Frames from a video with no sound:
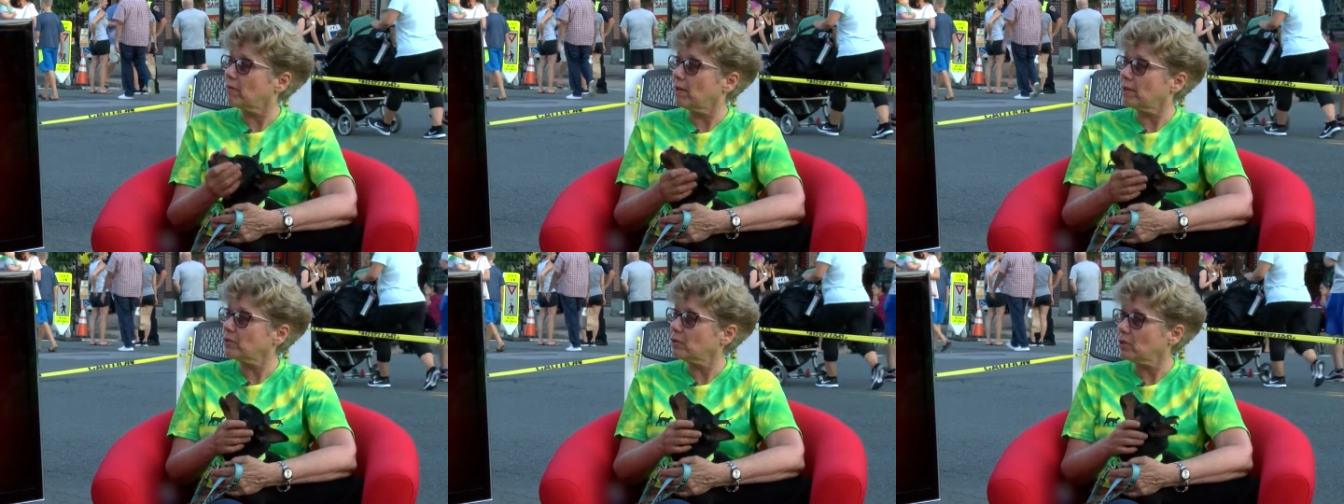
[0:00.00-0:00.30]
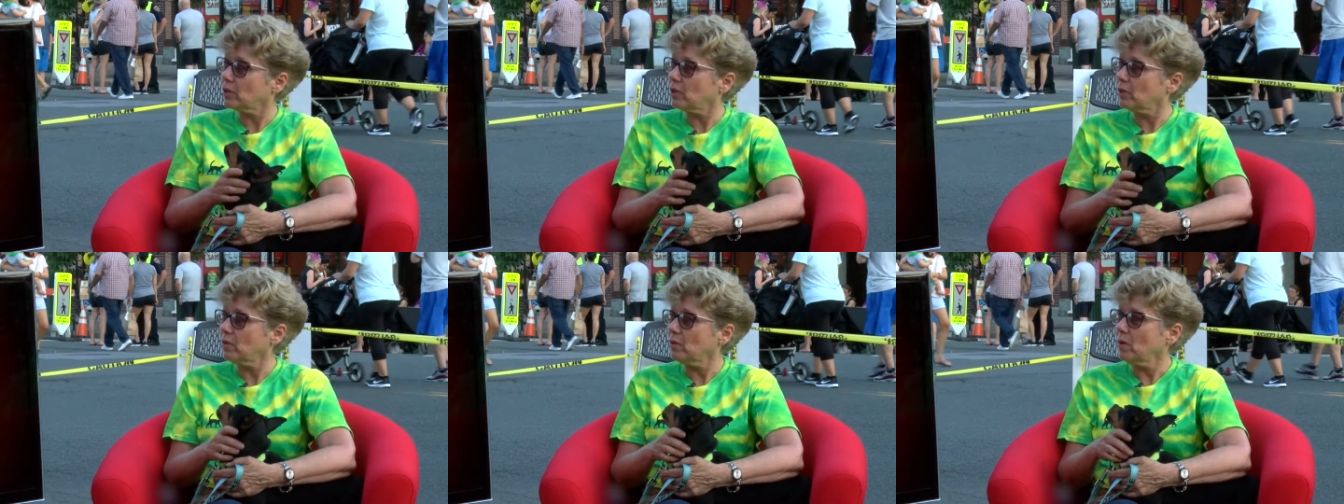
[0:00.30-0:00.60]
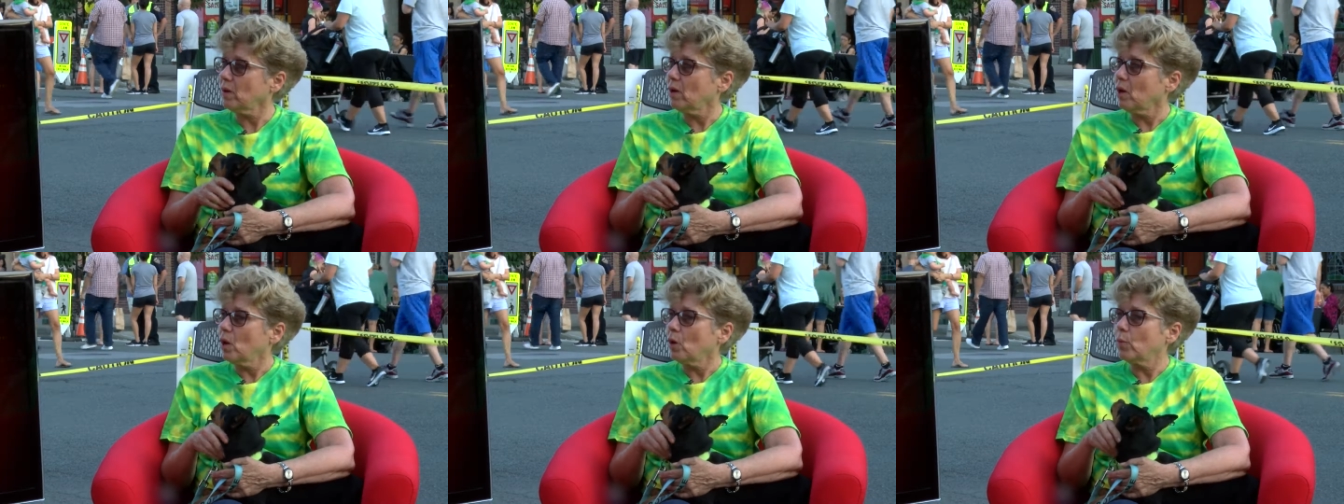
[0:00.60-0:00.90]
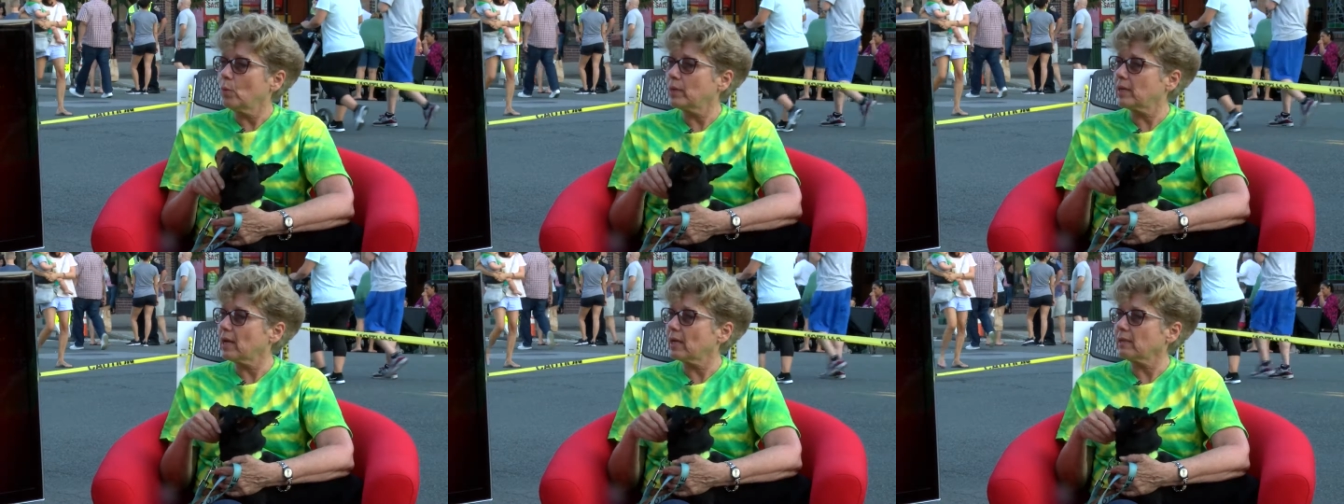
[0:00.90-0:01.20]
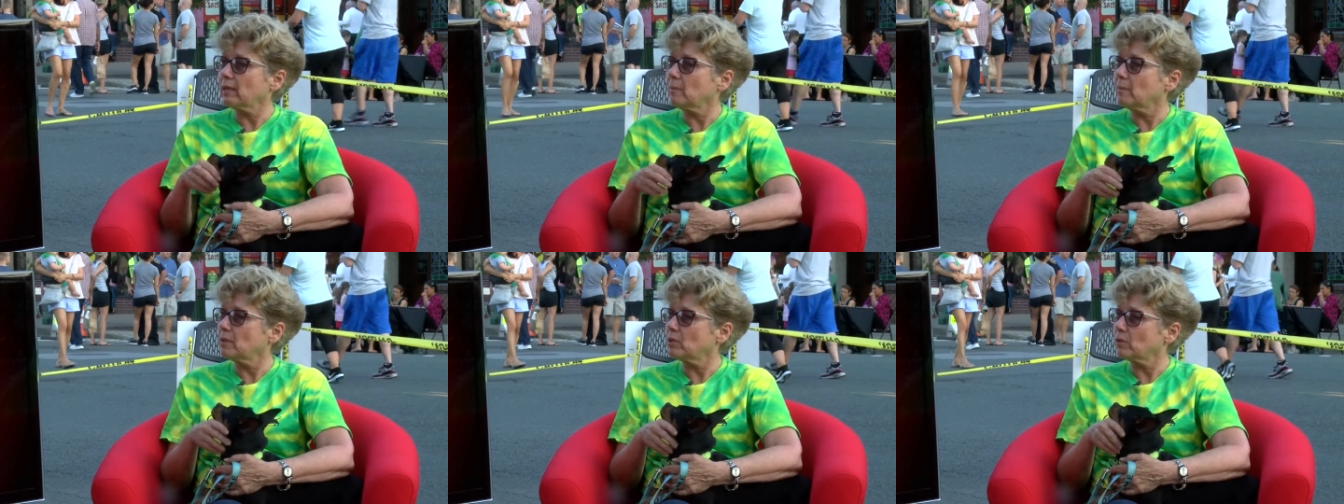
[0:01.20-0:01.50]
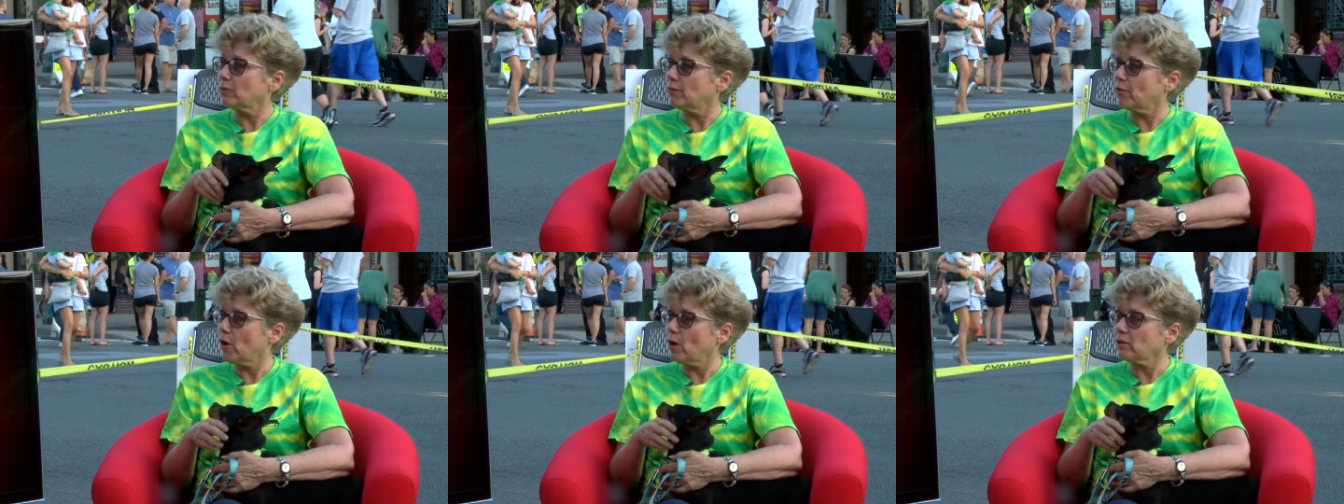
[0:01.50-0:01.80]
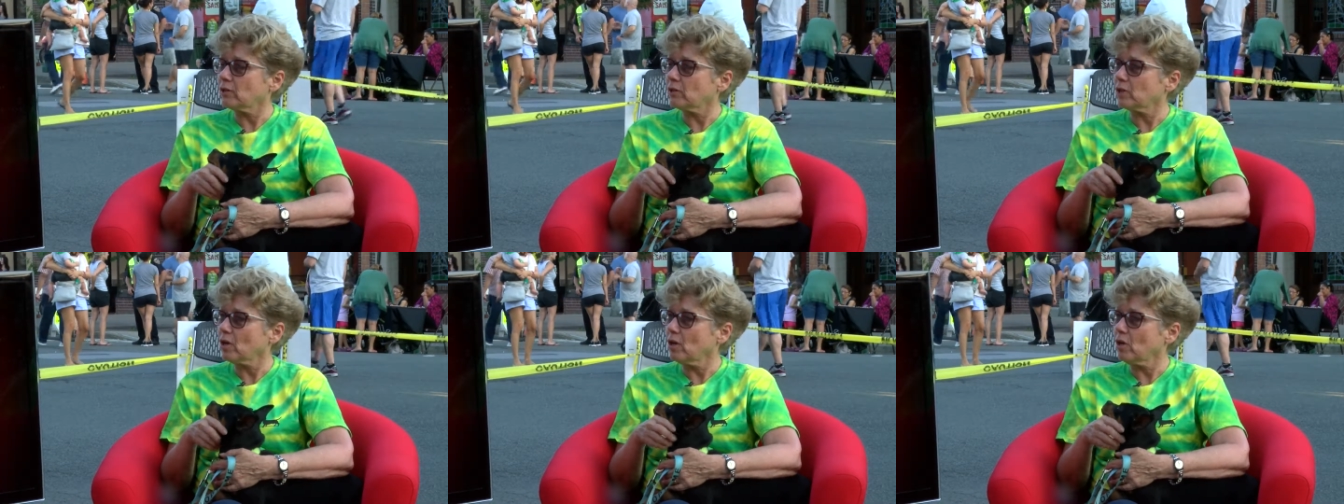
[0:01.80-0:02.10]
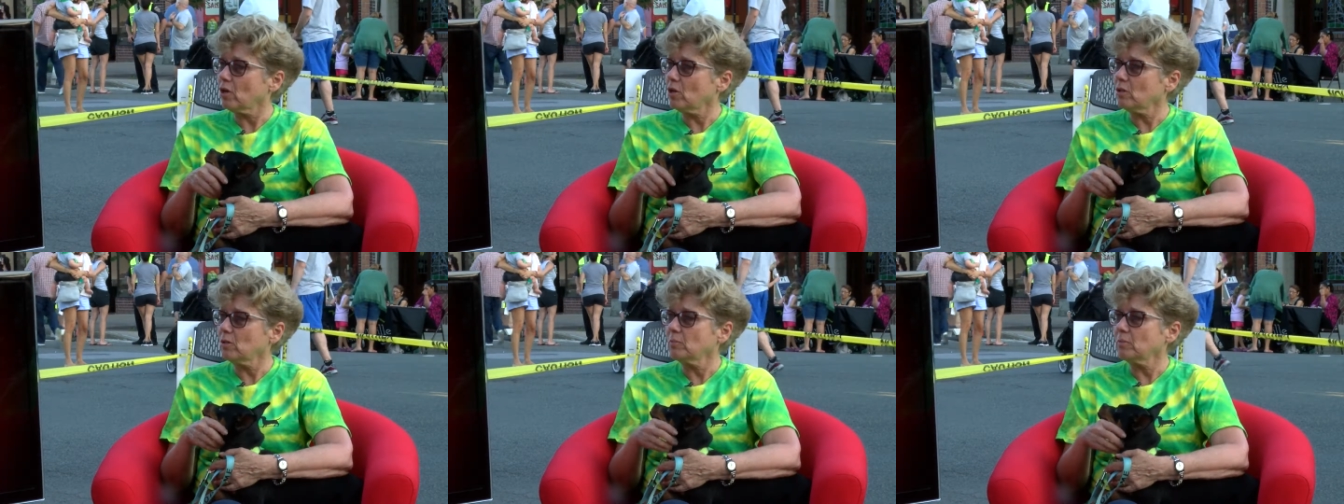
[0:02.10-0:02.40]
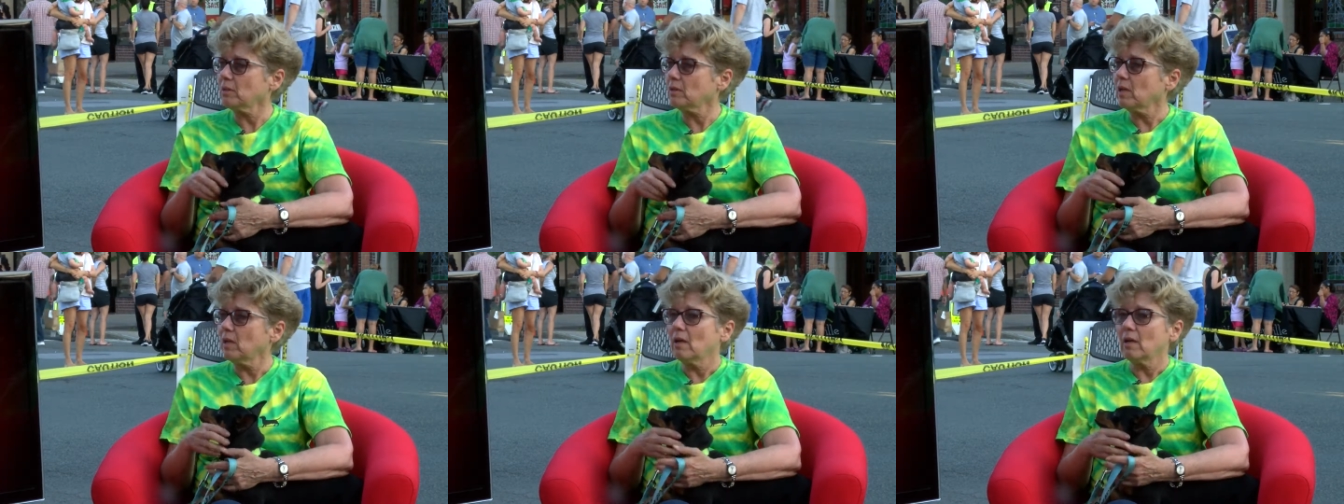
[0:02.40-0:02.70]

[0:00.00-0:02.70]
Rescue. We get them into foster homes.